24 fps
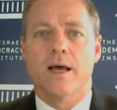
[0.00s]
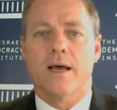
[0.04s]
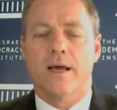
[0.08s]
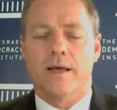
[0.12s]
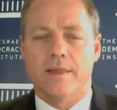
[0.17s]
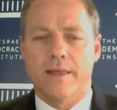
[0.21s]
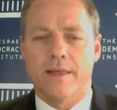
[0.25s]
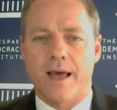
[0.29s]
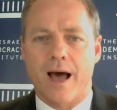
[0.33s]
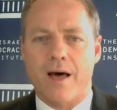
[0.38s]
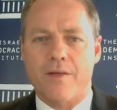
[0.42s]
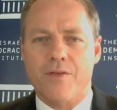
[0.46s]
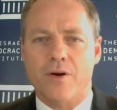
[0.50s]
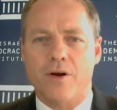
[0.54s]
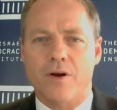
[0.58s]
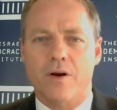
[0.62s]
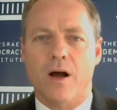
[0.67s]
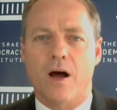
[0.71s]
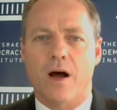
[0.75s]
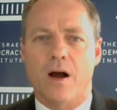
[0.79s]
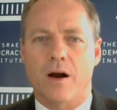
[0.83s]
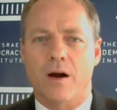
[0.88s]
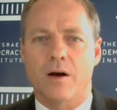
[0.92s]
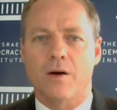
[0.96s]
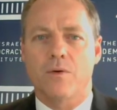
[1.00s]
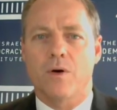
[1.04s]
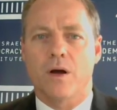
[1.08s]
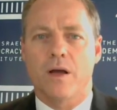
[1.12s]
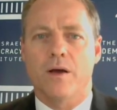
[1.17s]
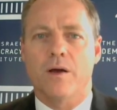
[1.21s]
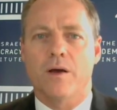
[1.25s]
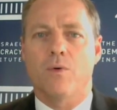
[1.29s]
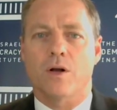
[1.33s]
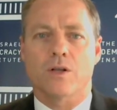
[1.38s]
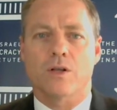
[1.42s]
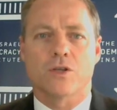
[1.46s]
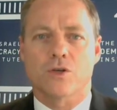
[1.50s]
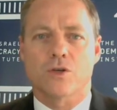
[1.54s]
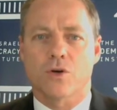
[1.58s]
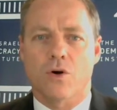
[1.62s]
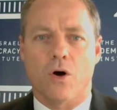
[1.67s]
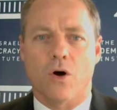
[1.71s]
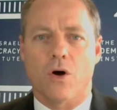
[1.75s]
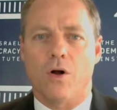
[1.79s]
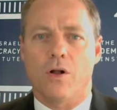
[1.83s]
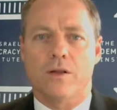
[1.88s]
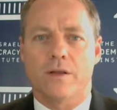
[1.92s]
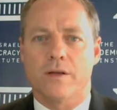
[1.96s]
The other are what's
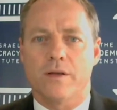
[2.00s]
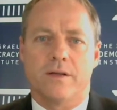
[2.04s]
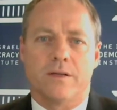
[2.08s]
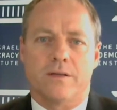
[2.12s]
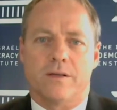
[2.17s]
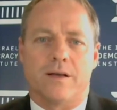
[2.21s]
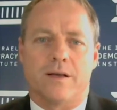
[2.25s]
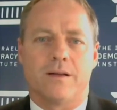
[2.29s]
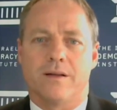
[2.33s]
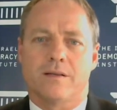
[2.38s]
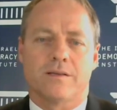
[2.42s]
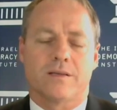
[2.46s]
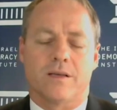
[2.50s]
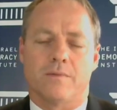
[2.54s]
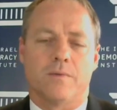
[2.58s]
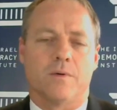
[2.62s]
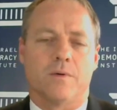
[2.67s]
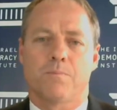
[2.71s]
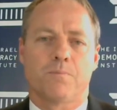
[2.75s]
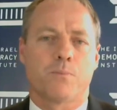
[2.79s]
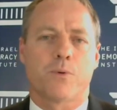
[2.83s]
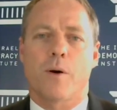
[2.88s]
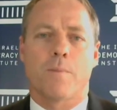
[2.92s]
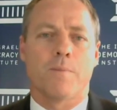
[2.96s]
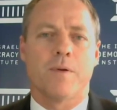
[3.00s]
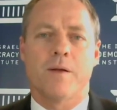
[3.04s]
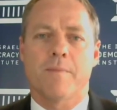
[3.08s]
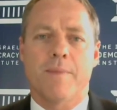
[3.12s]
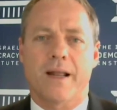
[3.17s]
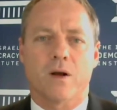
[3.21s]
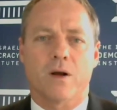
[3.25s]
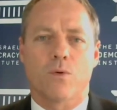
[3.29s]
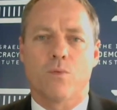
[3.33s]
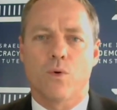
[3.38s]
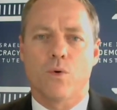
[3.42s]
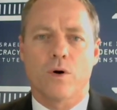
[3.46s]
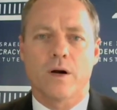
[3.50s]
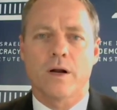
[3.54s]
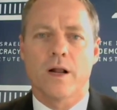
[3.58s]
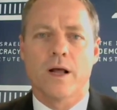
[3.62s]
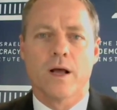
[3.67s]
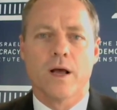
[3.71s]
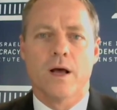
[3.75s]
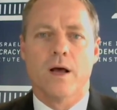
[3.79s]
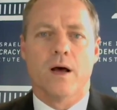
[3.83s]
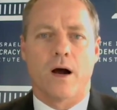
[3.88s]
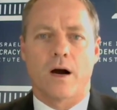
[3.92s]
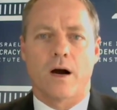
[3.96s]
called, and it's a problematic word,
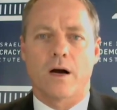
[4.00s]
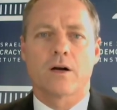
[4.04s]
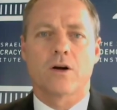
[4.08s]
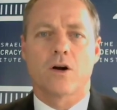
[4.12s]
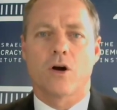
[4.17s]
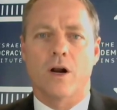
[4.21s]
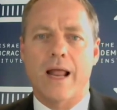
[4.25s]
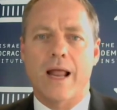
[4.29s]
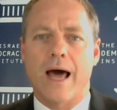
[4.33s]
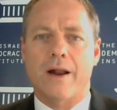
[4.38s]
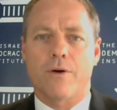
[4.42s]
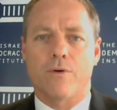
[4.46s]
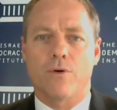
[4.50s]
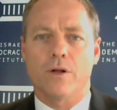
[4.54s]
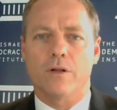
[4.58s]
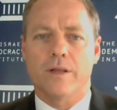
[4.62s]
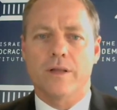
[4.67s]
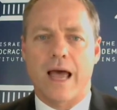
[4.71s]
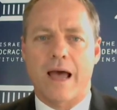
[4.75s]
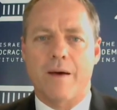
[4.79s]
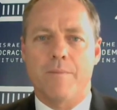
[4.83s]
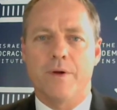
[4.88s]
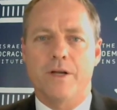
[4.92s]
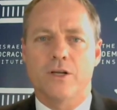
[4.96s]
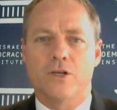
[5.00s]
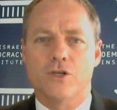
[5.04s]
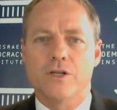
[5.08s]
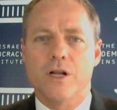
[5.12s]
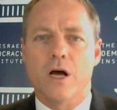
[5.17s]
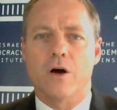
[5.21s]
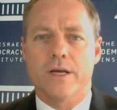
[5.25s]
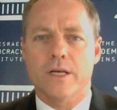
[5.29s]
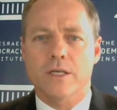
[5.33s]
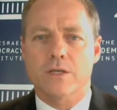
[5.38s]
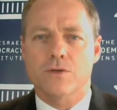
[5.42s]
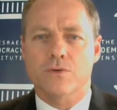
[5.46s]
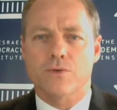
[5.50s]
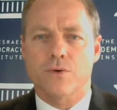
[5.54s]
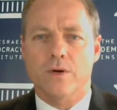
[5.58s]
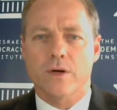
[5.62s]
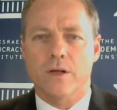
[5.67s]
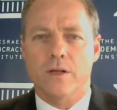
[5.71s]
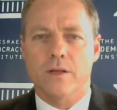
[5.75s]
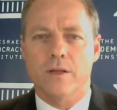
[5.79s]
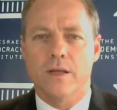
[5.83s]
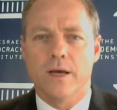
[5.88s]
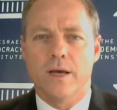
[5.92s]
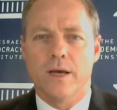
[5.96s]
are collateral damage. Now,
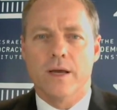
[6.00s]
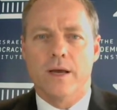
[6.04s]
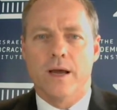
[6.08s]
Israel,